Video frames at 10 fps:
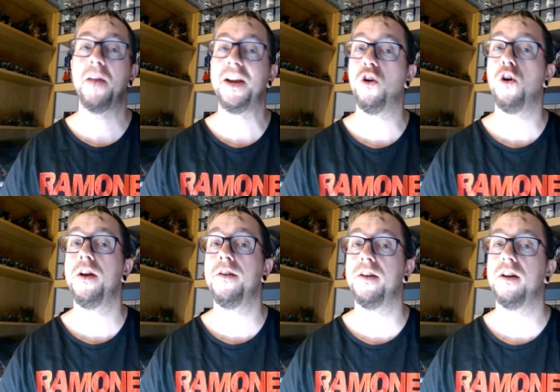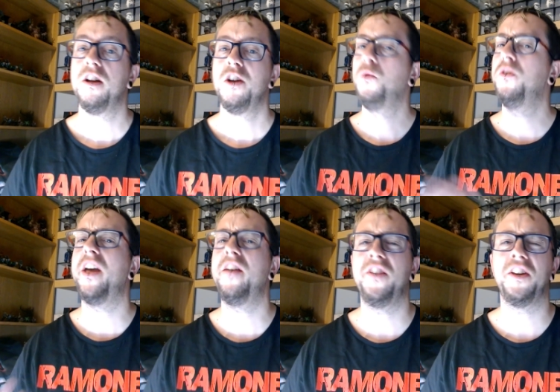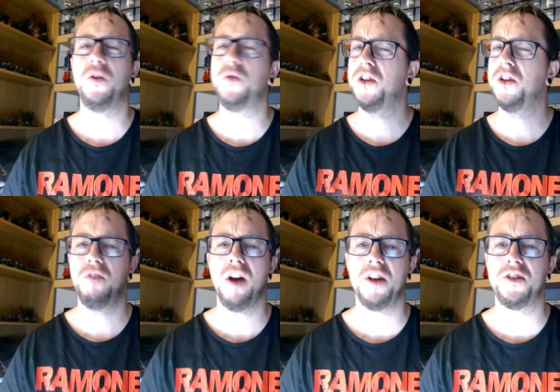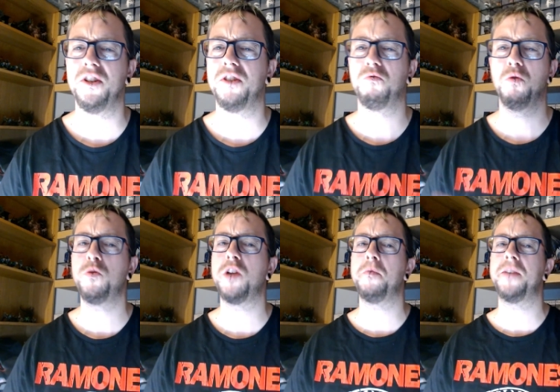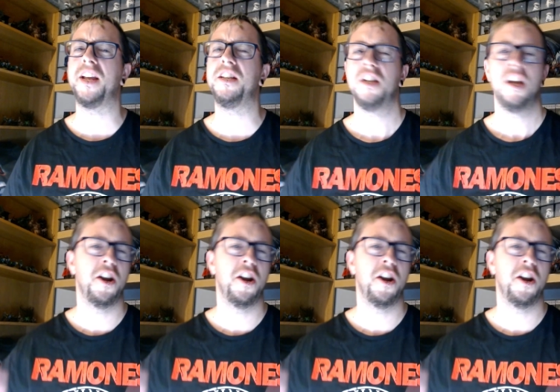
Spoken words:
not another, with FAQs and erratas, rules updates and